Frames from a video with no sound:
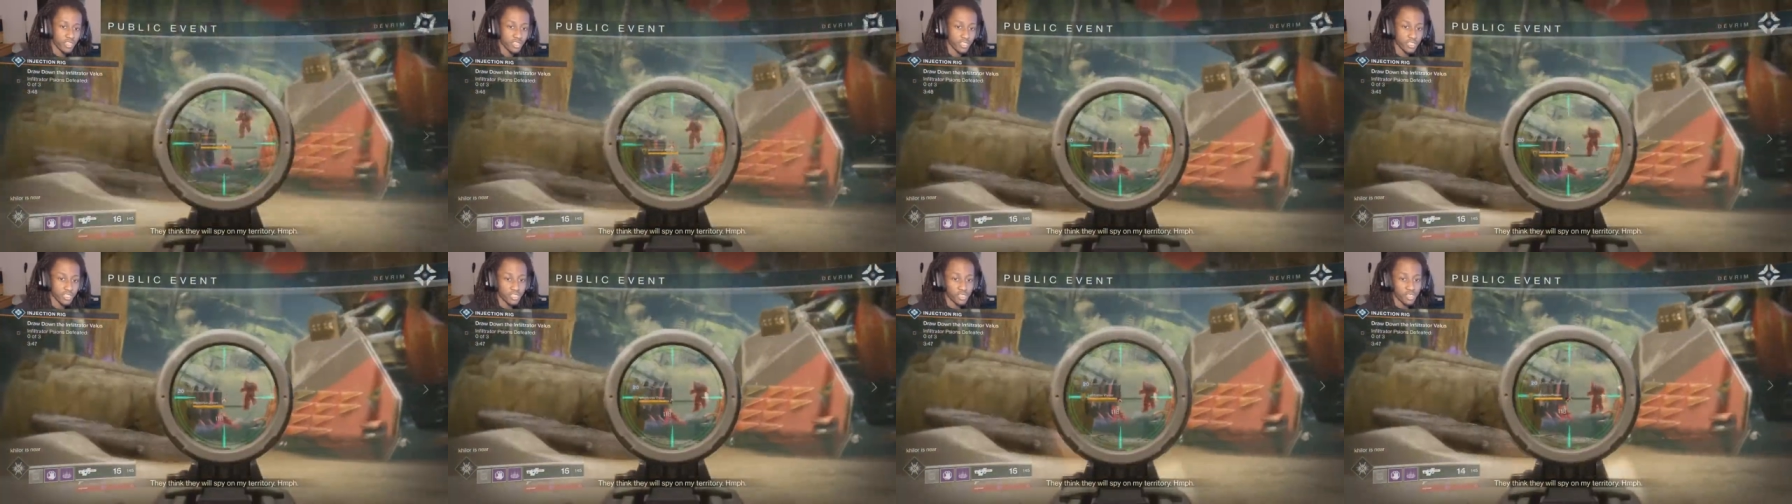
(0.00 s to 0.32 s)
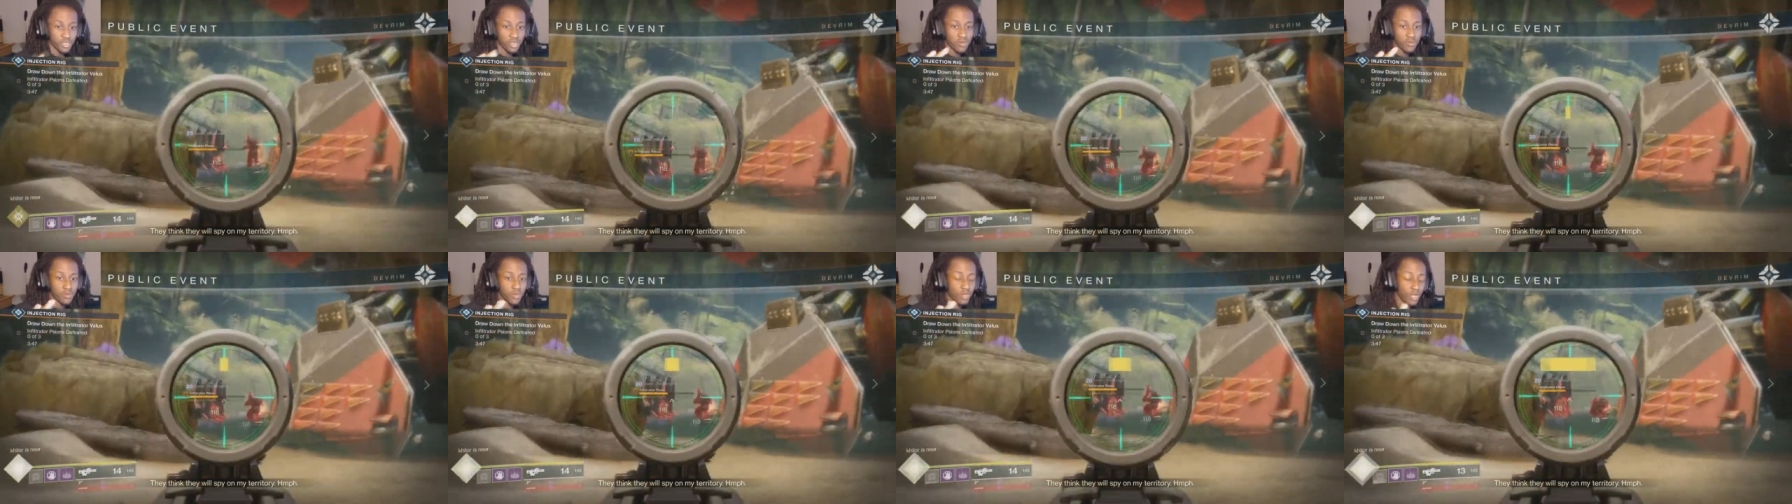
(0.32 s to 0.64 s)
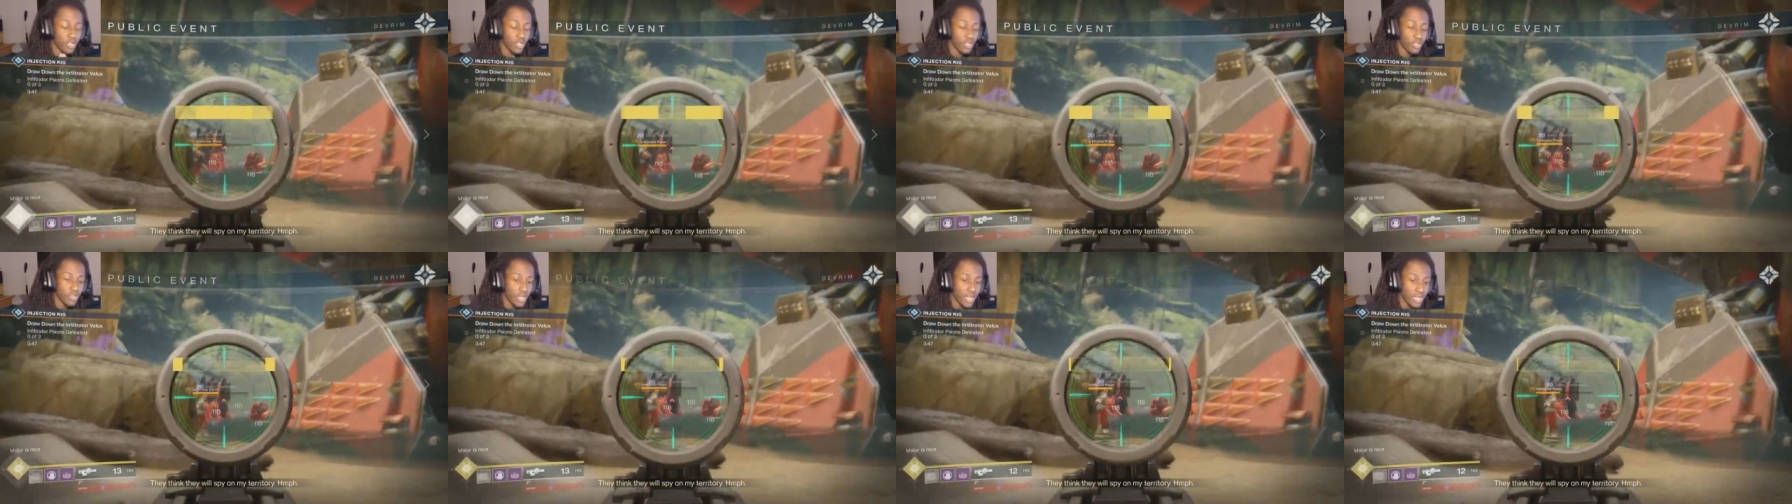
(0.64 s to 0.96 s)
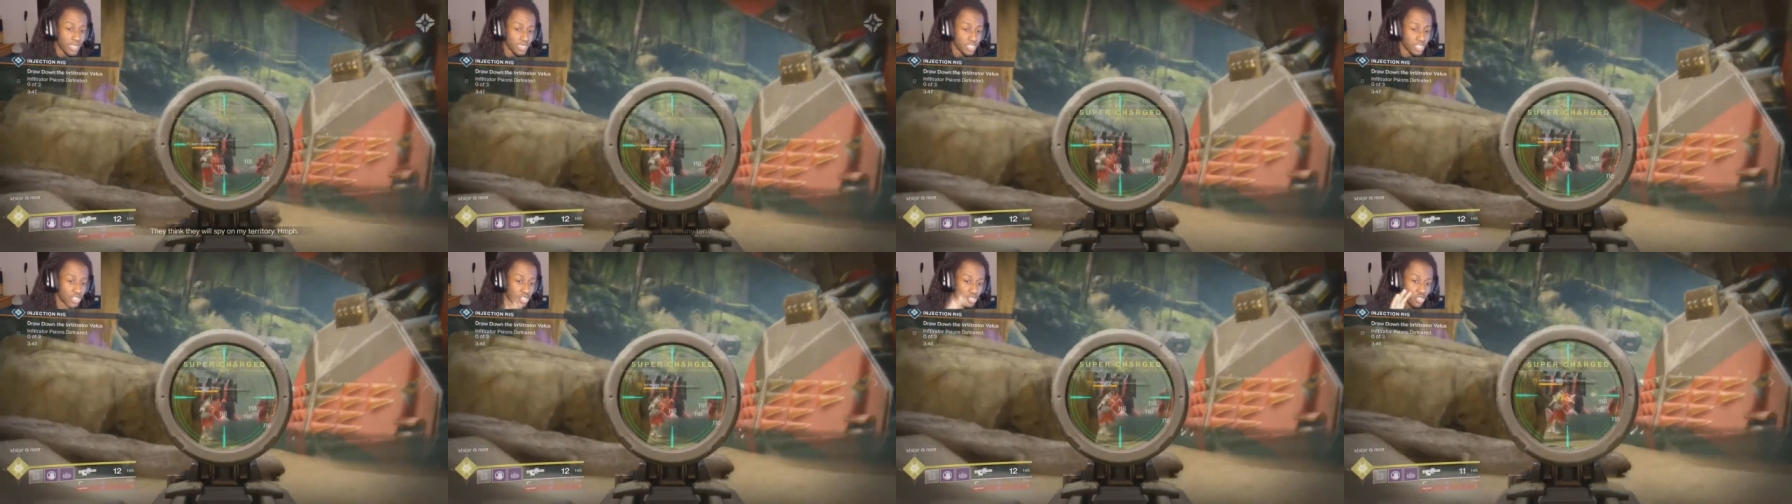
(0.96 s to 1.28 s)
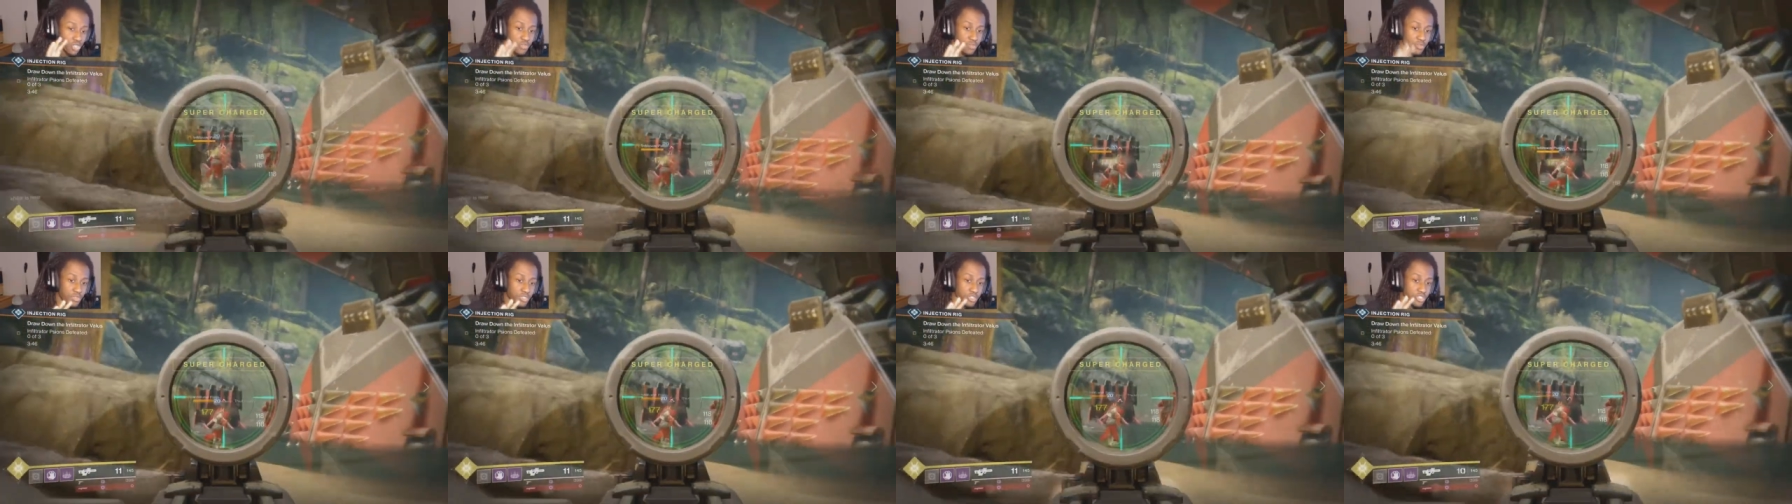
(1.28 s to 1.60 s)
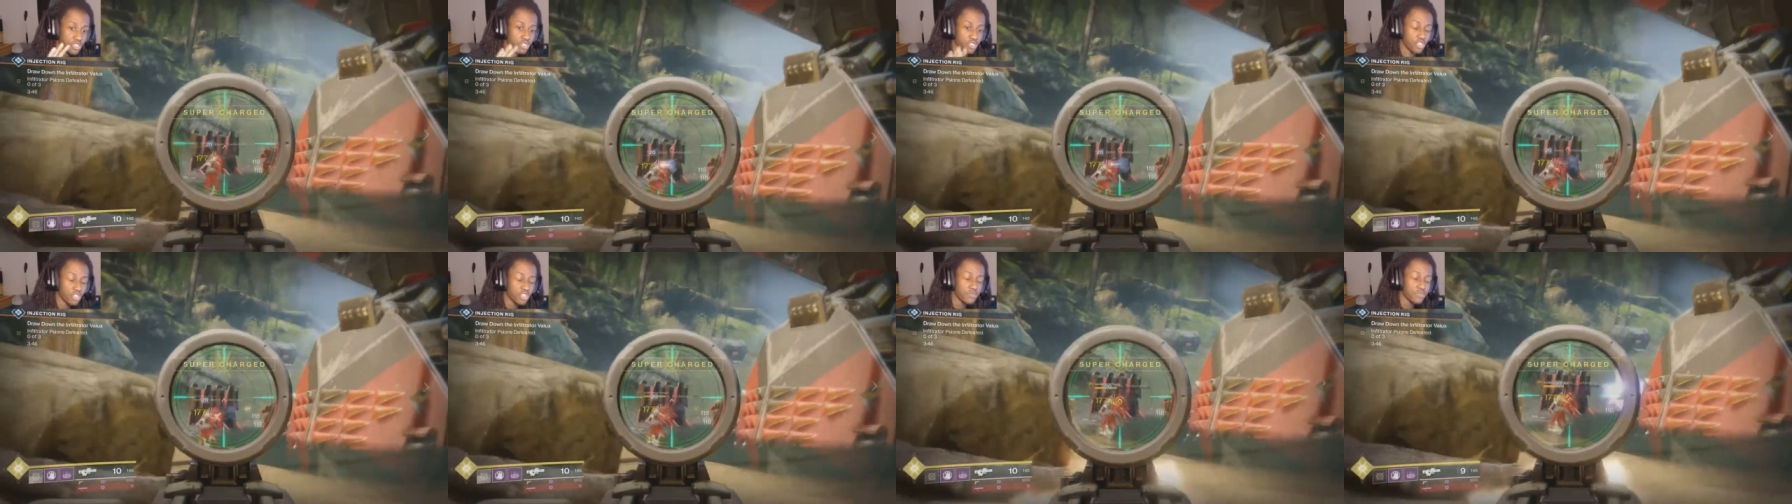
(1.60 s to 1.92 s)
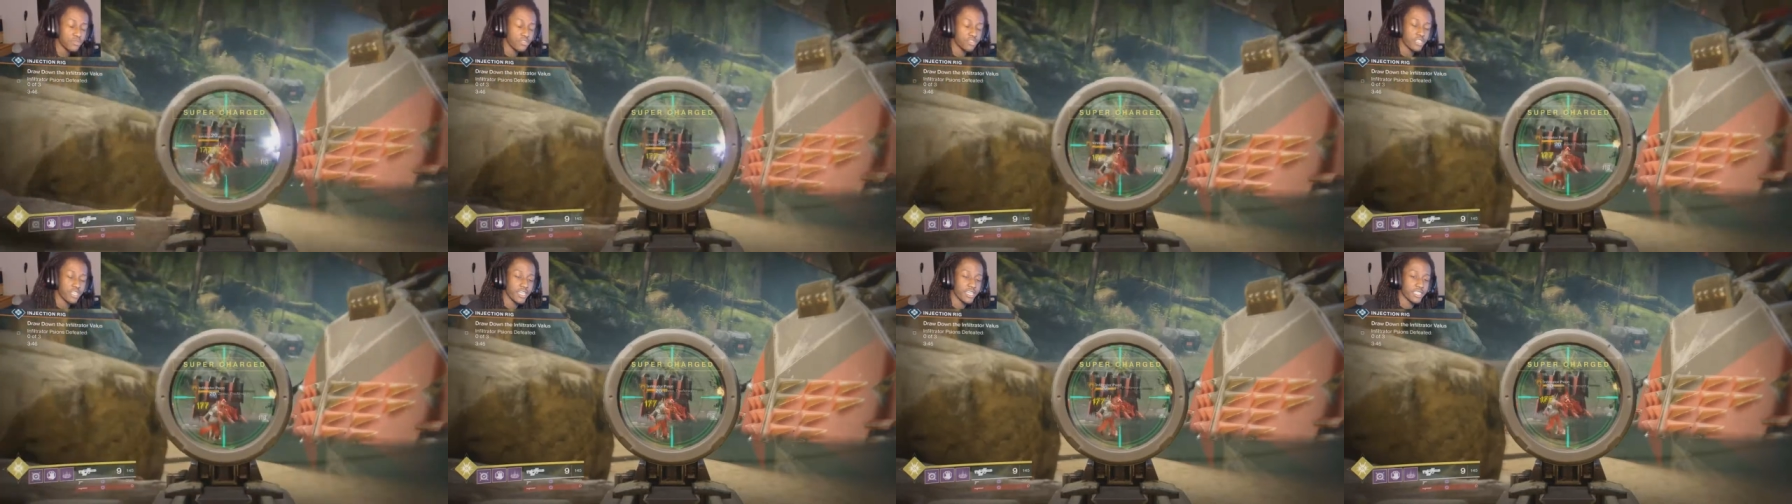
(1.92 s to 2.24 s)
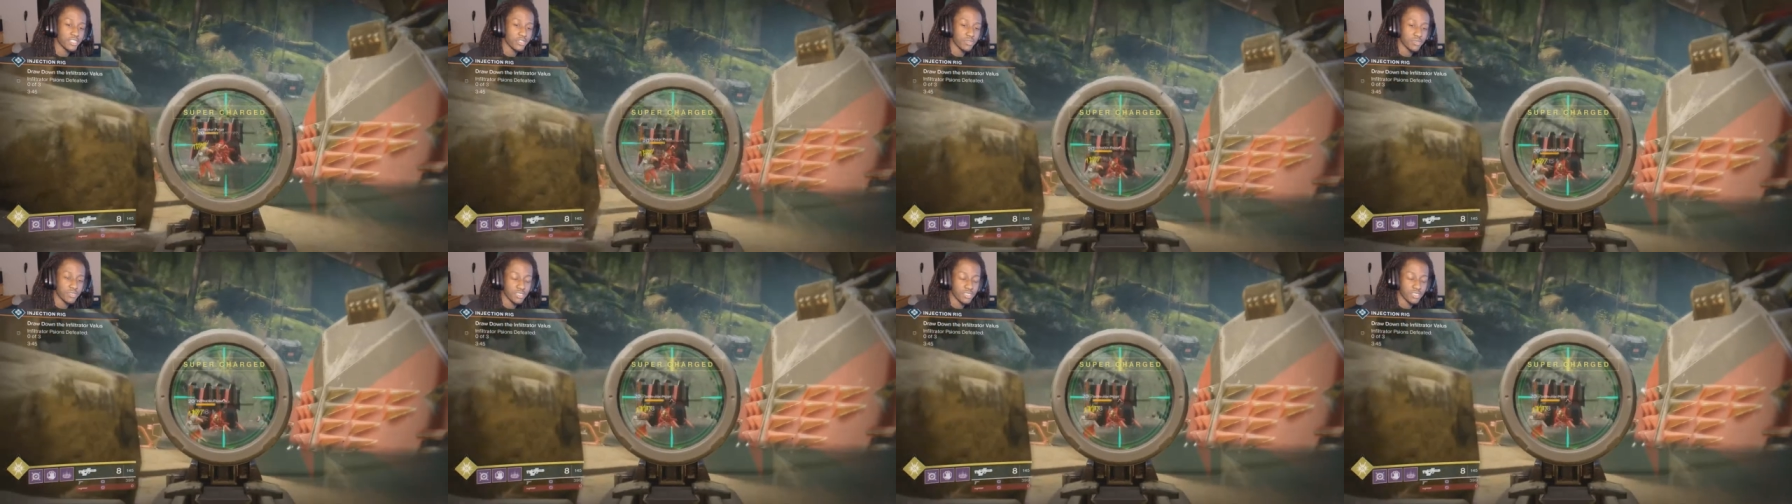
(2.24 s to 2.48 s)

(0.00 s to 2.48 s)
The Stormcaller has the super Storm Trance,